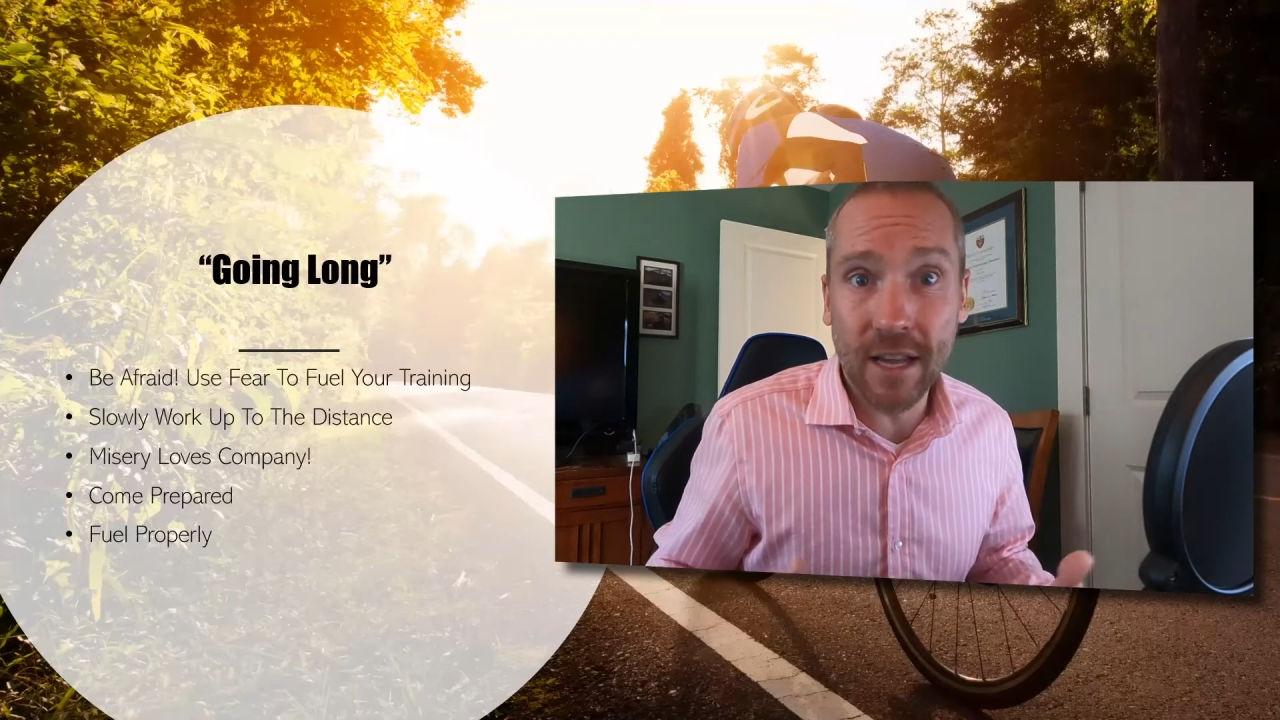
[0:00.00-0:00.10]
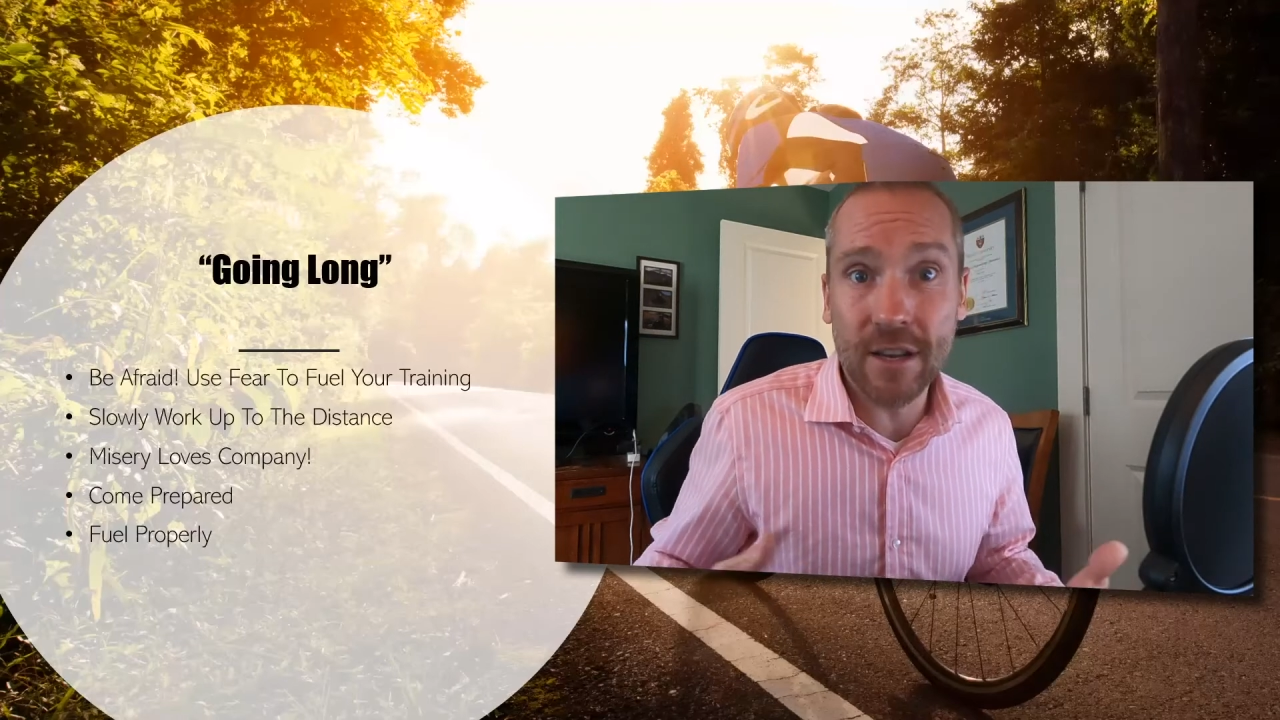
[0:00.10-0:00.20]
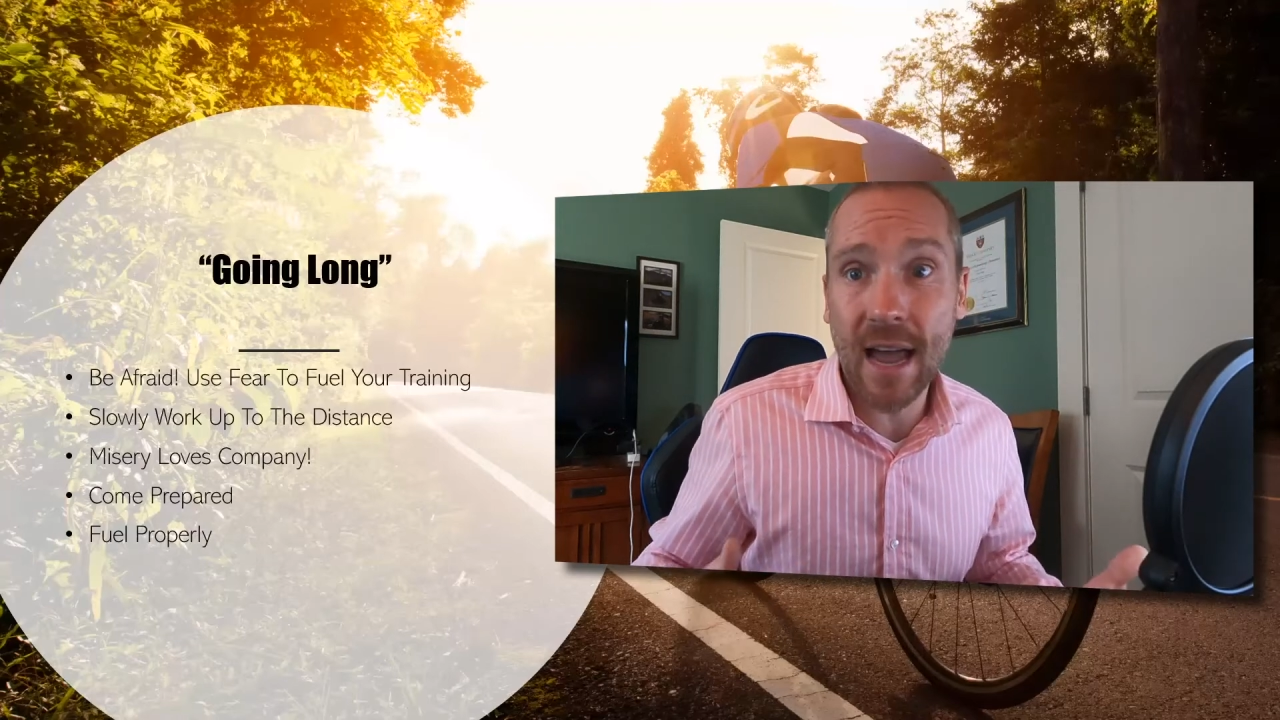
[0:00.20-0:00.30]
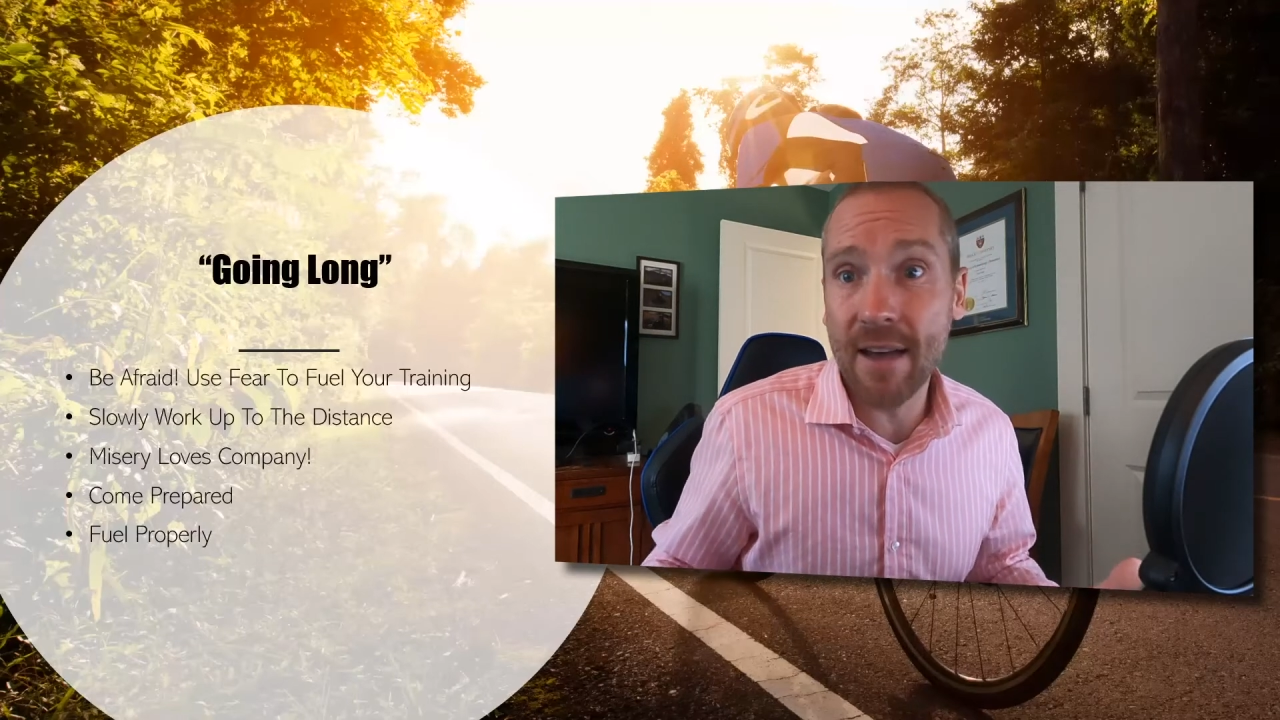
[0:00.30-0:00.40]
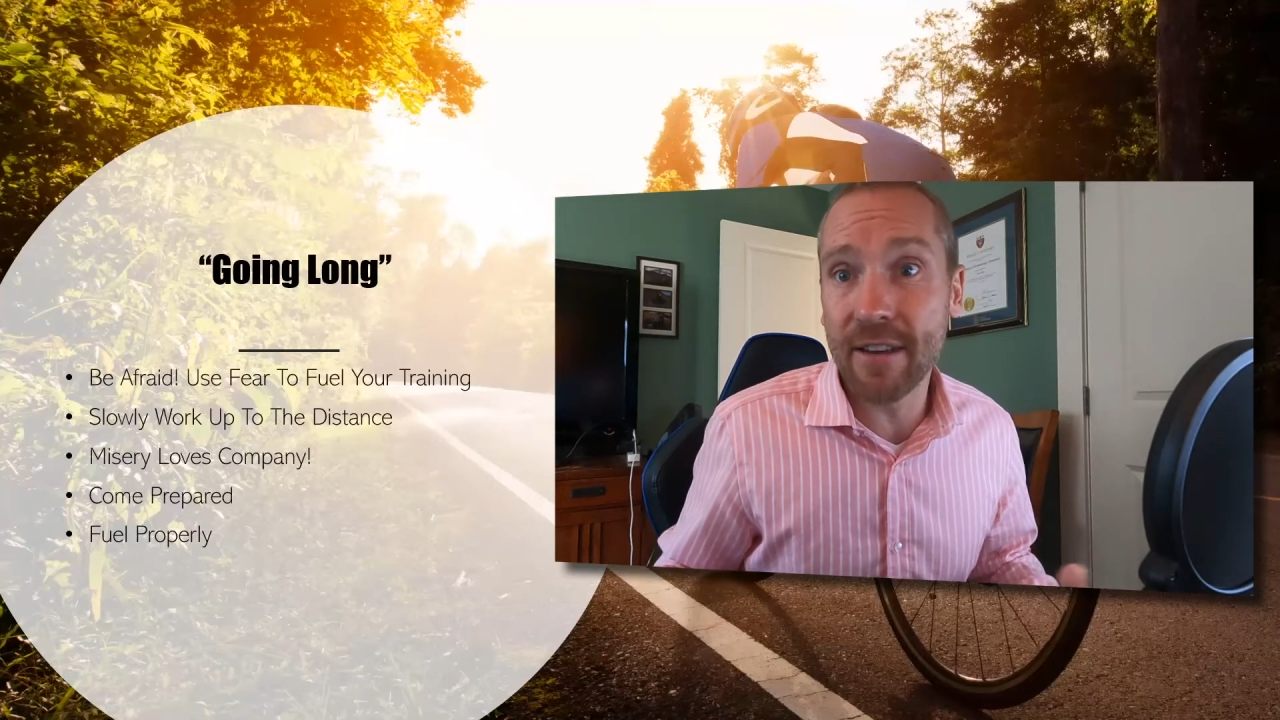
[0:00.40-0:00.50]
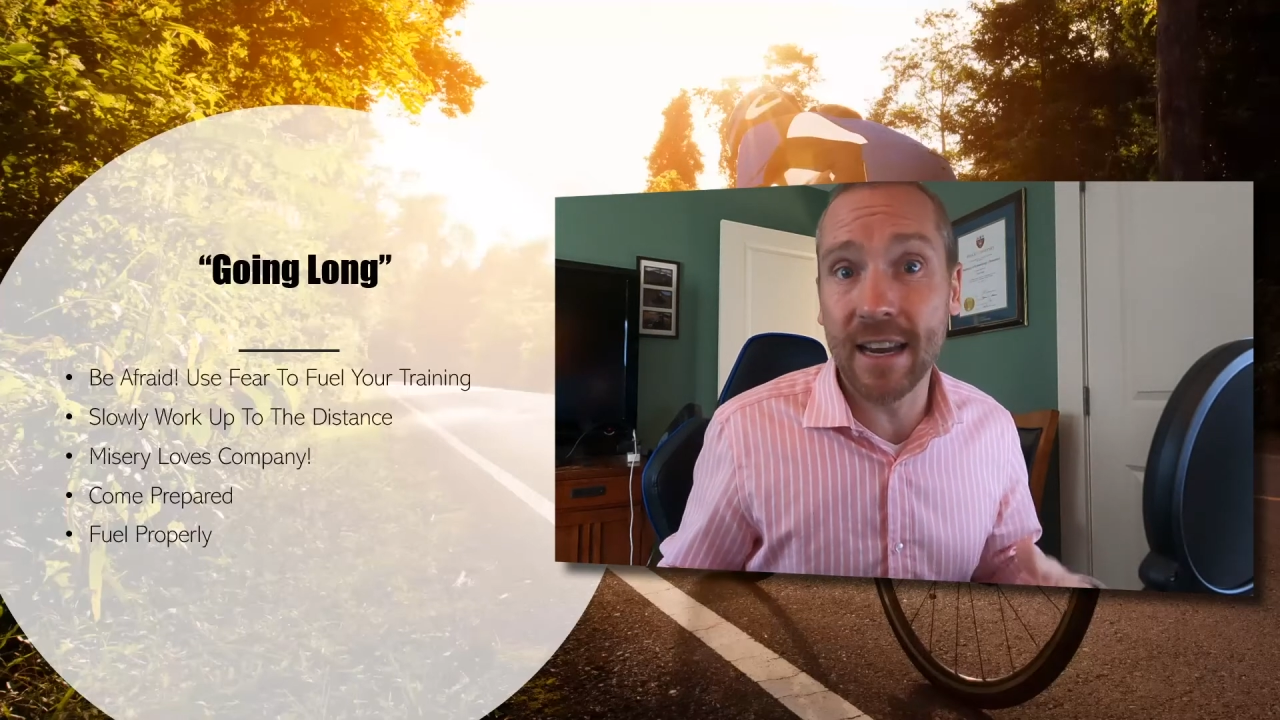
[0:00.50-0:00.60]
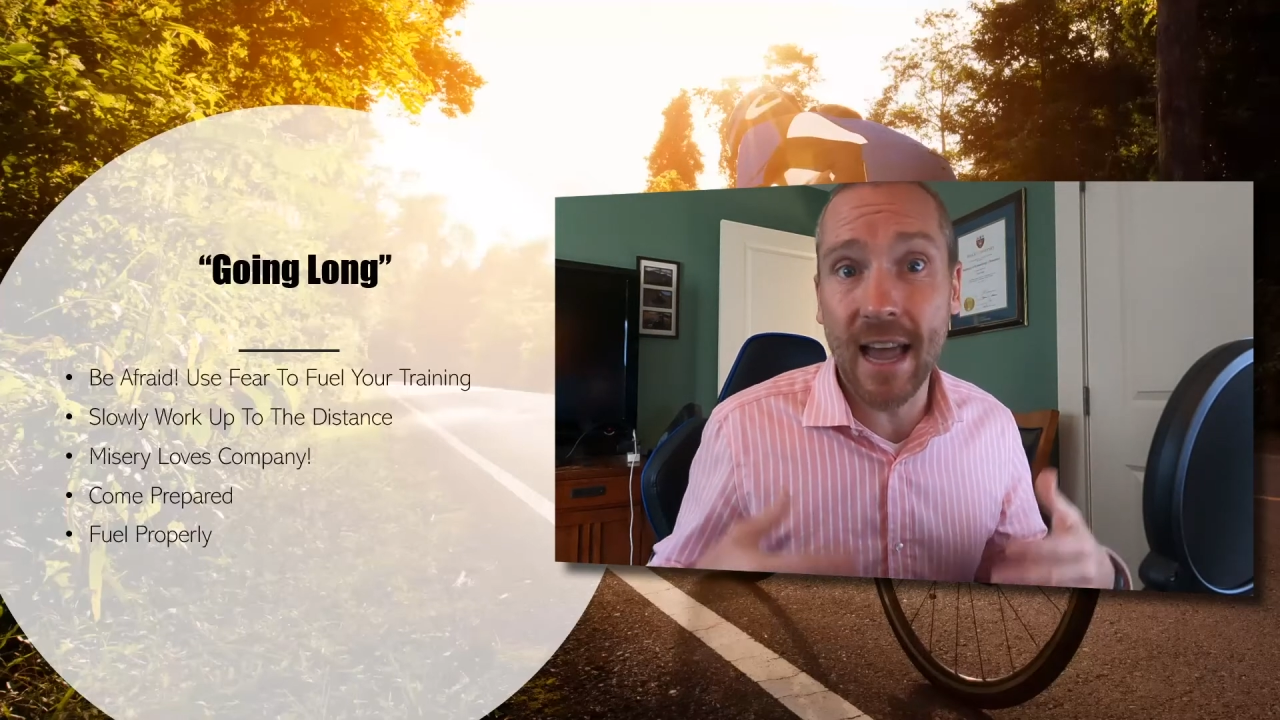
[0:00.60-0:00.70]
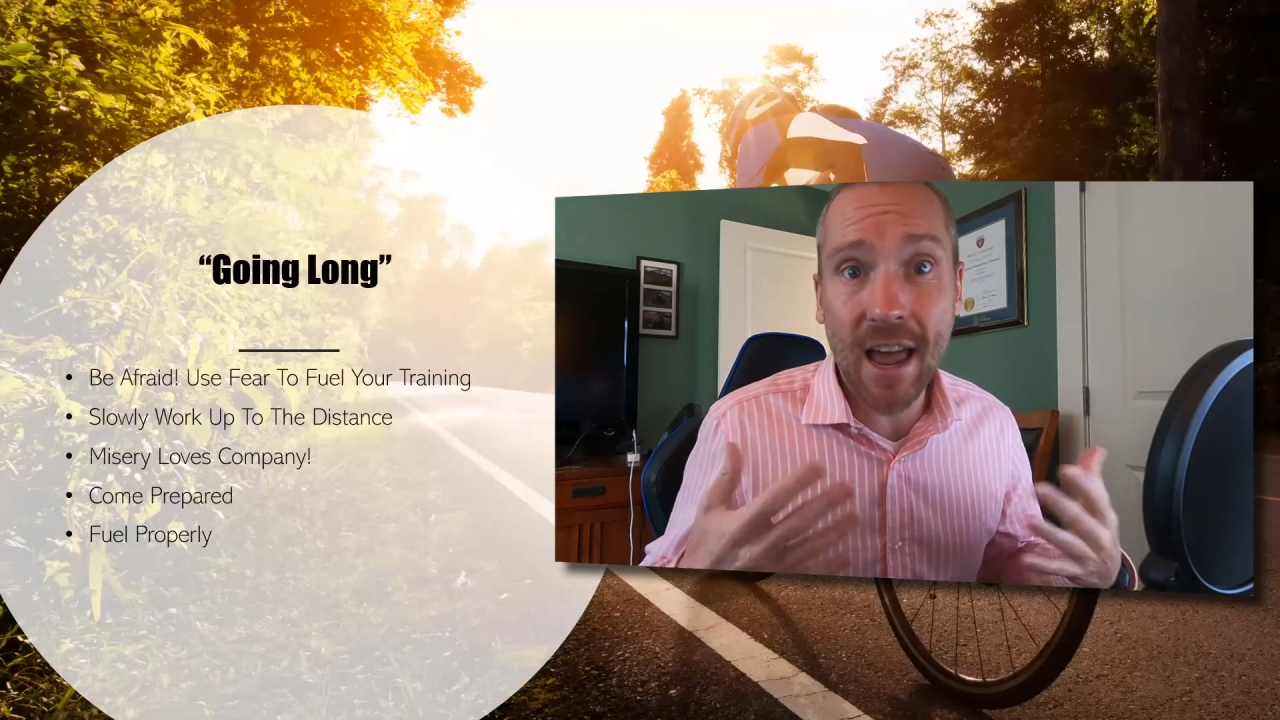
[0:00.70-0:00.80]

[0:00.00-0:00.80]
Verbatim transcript: like you have any